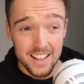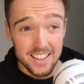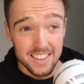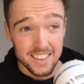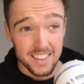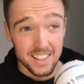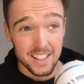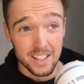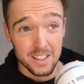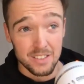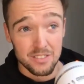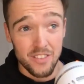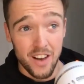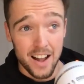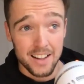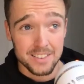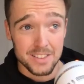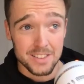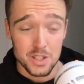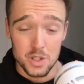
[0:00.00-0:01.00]
The
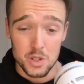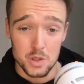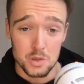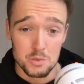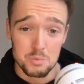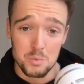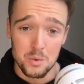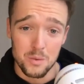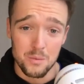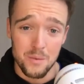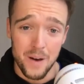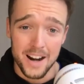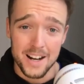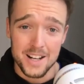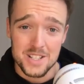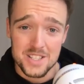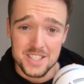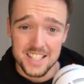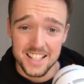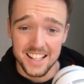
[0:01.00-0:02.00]
fact that you were
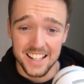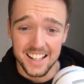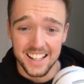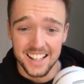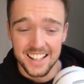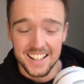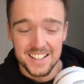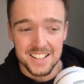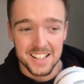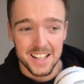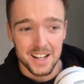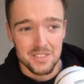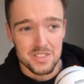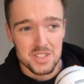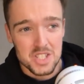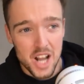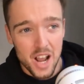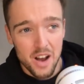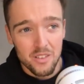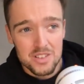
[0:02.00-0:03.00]
managed to kind of
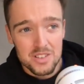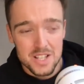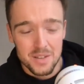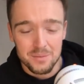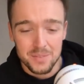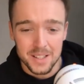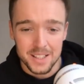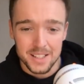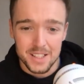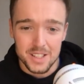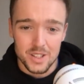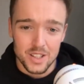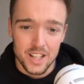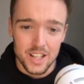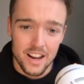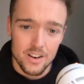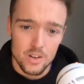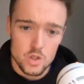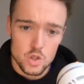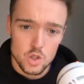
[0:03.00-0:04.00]
shelf something that you
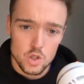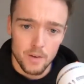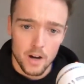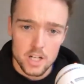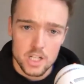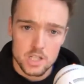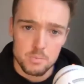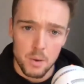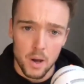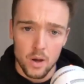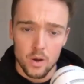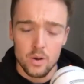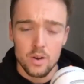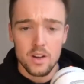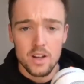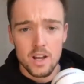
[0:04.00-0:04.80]
cared so much about,